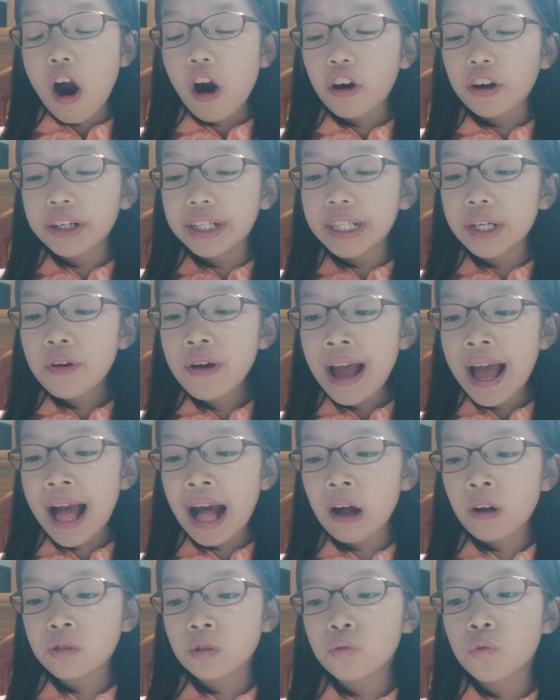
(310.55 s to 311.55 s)
Our new
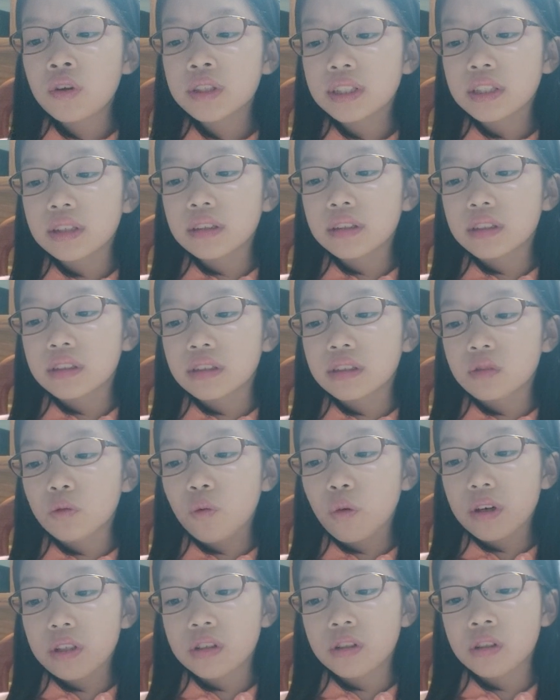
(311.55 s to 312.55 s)
house
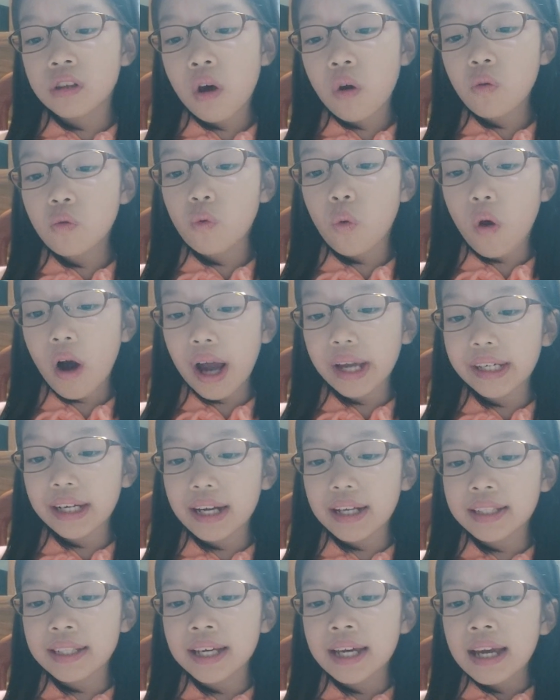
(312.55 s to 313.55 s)
was so
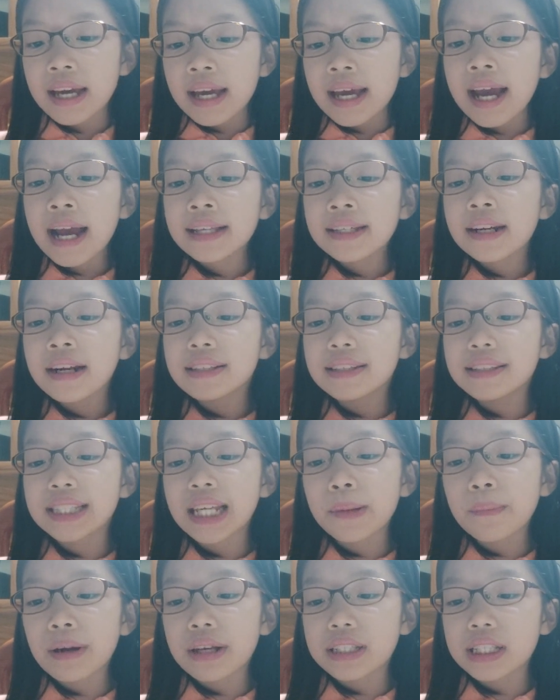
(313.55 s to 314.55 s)
quiet. It didn't
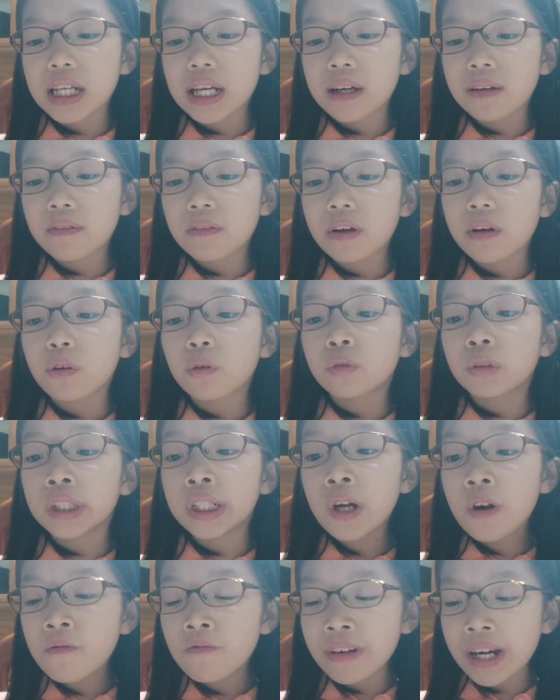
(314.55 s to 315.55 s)
seem as if a
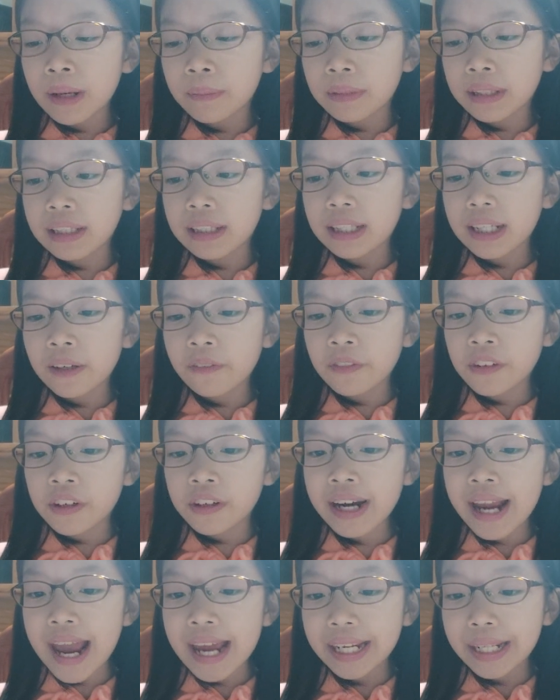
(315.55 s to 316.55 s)
real family lived
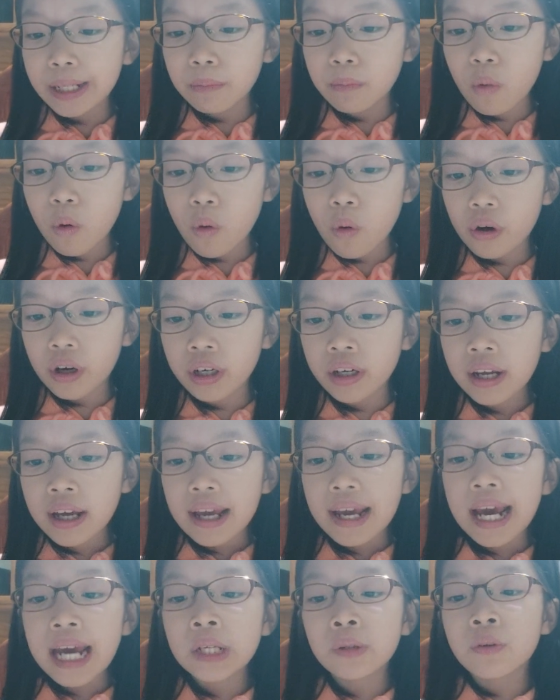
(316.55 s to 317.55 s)
there anymore.
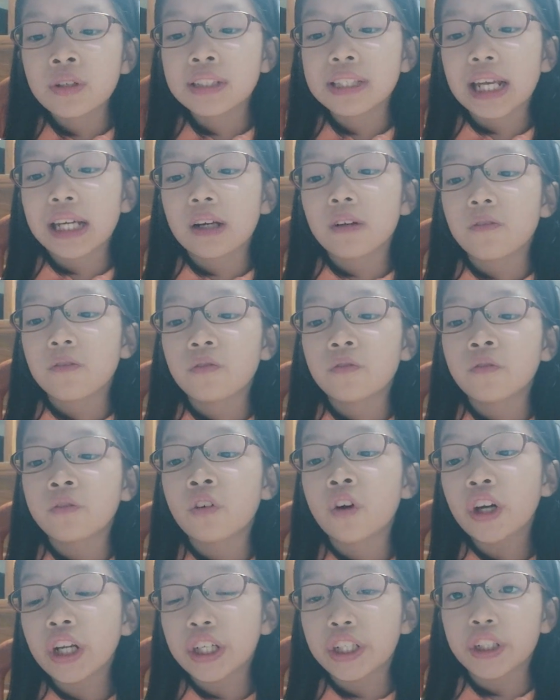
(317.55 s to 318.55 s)
It was like a
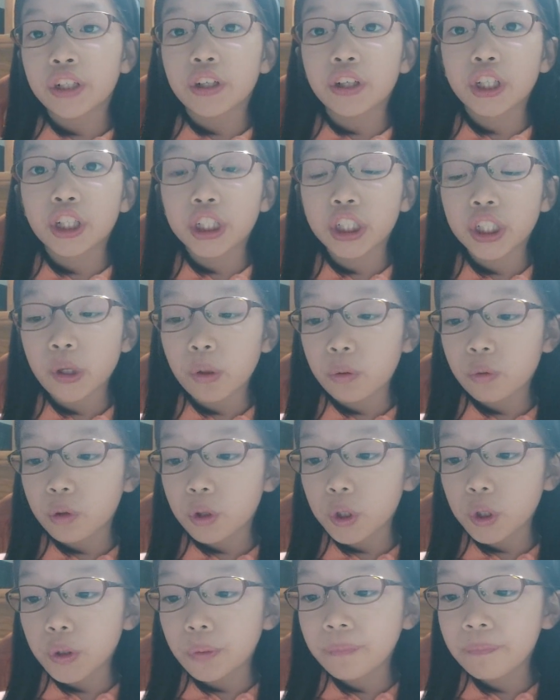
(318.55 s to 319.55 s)
furniture
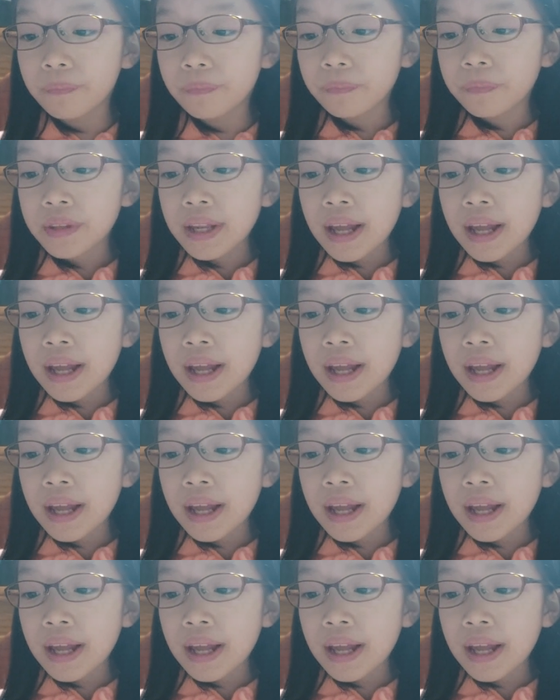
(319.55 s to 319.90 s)
showroom.